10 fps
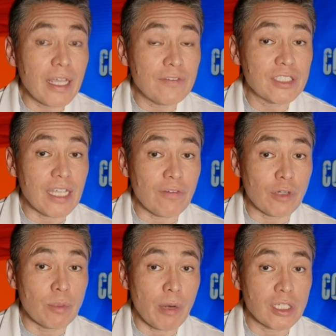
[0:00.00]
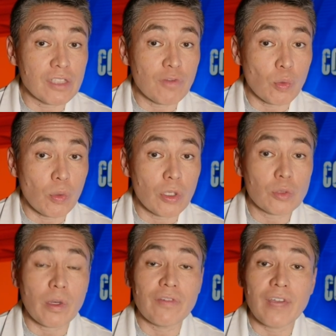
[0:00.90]
lifesaver in parts of the
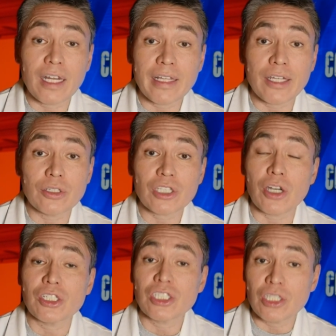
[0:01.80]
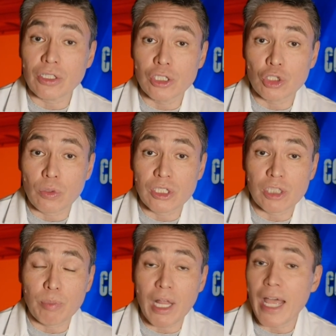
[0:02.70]
world where ventilators are still in short
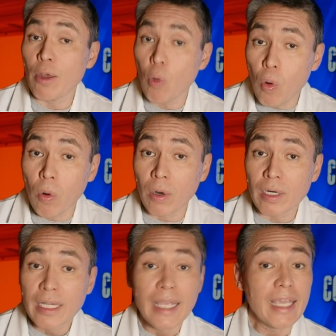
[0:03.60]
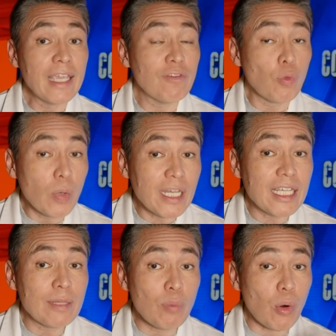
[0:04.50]
supply, or if we
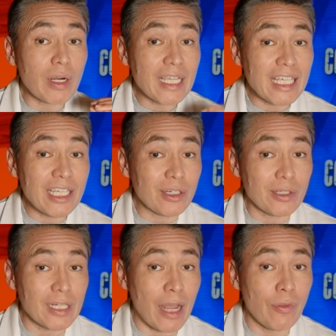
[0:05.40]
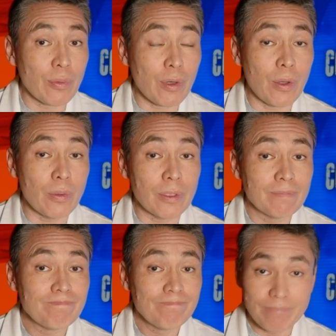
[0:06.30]
need more here down the road.
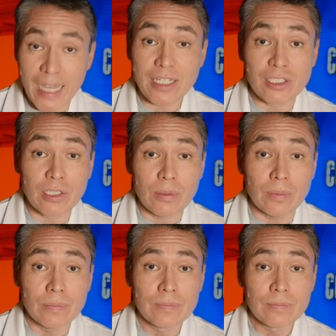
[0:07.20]
Back to you.